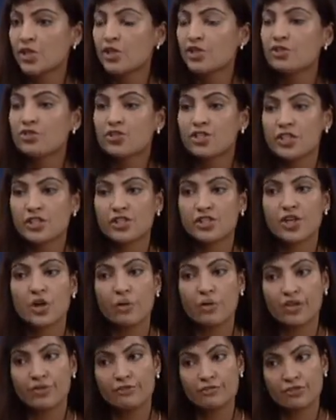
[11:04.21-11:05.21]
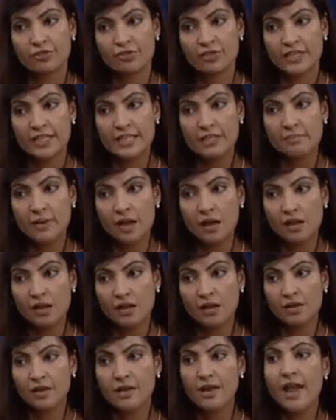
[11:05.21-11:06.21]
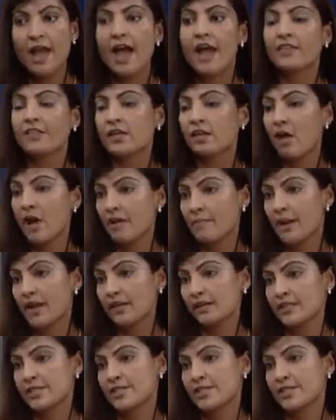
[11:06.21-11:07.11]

to just go give your email, and they'll automatically